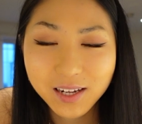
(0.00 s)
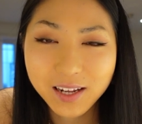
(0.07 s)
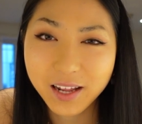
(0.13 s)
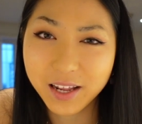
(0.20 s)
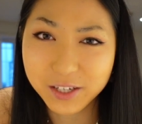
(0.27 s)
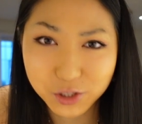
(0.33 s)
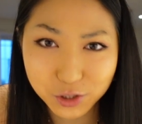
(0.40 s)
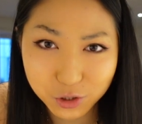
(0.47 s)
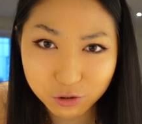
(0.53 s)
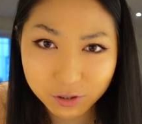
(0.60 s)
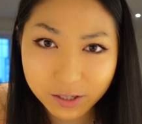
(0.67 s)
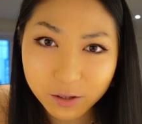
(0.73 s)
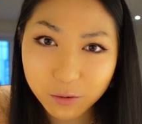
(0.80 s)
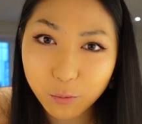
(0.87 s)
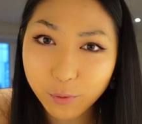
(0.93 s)
energy
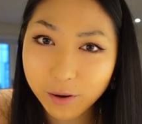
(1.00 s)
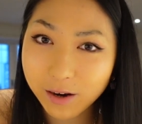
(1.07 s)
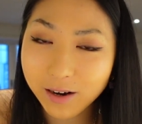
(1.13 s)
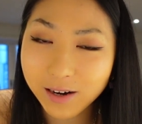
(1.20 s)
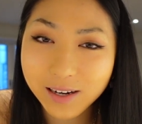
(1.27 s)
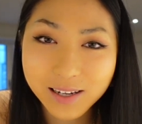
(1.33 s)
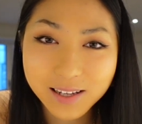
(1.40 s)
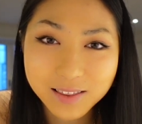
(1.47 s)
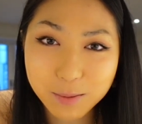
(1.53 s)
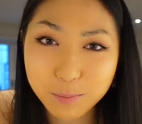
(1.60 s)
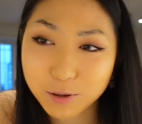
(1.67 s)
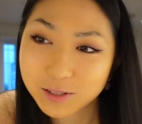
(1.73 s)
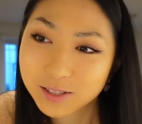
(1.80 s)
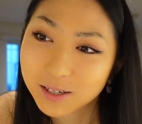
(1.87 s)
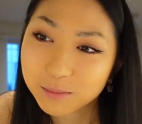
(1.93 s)
drink where they
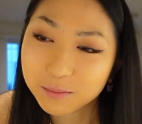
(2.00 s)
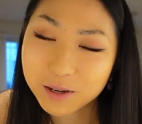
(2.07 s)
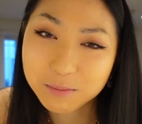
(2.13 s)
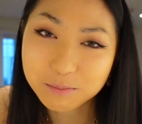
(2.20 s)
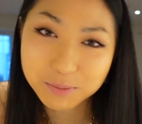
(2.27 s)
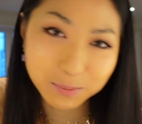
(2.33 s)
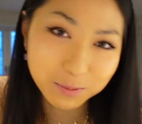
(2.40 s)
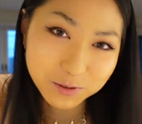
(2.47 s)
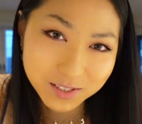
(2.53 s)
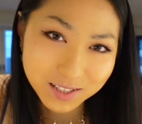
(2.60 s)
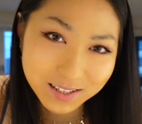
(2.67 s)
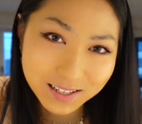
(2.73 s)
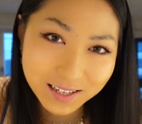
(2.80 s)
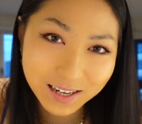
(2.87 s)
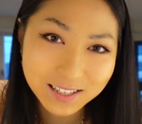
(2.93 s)
put some bubbles
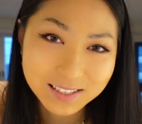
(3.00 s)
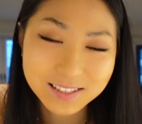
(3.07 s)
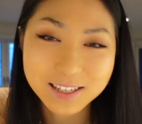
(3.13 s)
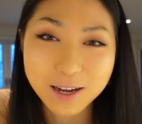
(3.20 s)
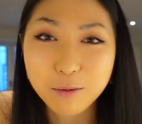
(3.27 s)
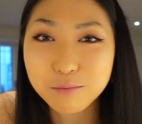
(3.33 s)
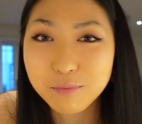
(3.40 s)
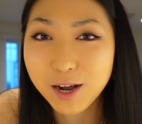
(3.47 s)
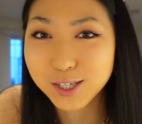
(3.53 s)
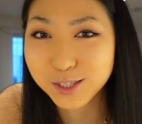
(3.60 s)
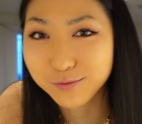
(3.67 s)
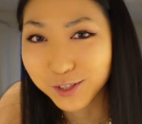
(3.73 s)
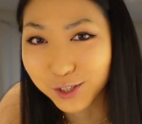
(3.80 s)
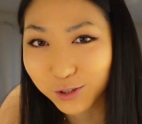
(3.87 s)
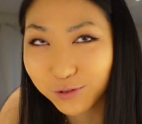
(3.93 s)
in there, some
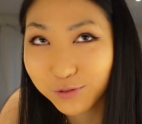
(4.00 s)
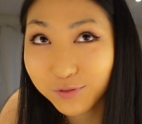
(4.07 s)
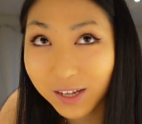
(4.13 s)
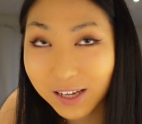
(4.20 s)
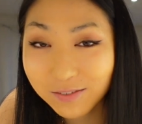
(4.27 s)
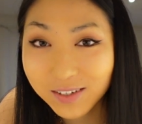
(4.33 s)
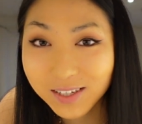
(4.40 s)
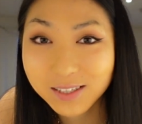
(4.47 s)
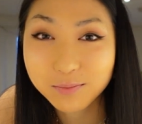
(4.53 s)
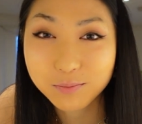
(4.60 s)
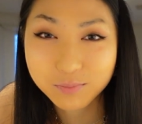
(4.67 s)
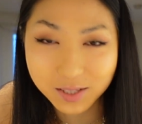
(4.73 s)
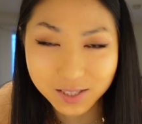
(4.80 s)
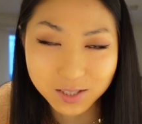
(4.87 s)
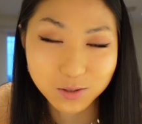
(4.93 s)
artificial flavors.
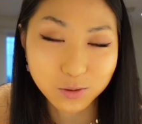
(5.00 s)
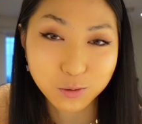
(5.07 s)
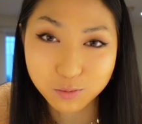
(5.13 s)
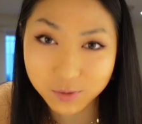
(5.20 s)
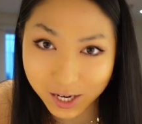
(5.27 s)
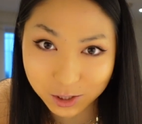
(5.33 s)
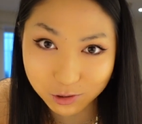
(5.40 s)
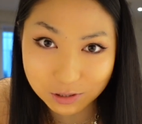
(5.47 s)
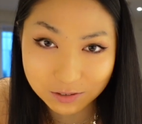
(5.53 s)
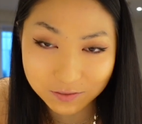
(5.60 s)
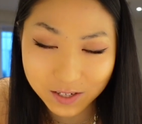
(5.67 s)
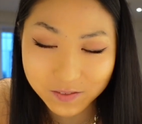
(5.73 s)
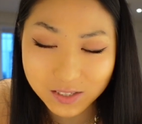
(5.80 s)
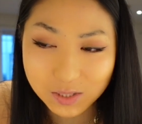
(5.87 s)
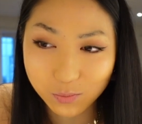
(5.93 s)
This is all naturally
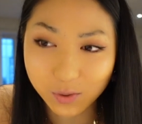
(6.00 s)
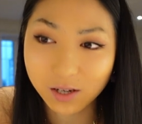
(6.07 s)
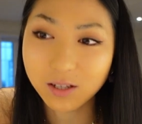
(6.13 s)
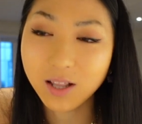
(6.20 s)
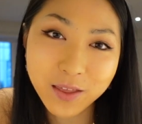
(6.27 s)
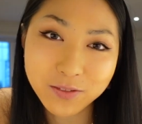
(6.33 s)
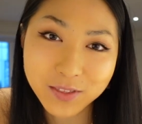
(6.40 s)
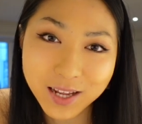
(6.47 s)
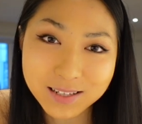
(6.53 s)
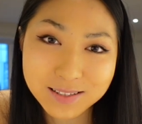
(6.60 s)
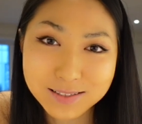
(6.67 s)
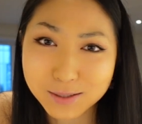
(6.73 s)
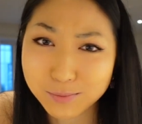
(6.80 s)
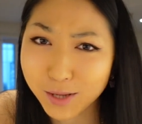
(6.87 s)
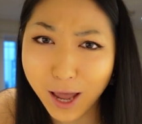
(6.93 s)
flavored as well, and then
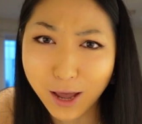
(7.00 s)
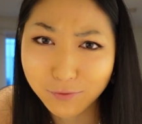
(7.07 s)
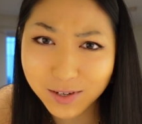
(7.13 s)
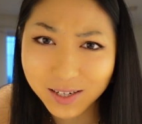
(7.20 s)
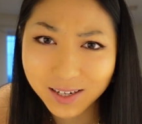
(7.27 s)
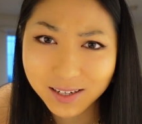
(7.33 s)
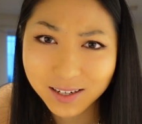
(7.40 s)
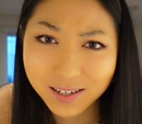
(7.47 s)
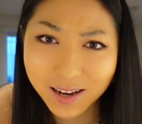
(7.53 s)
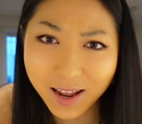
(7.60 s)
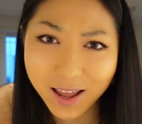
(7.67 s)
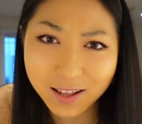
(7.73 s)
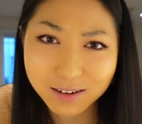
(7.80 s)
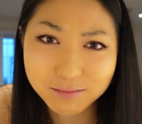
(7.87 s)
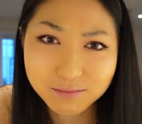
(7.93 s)
some caffeine in it,
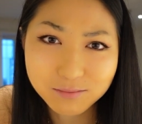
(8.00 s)
and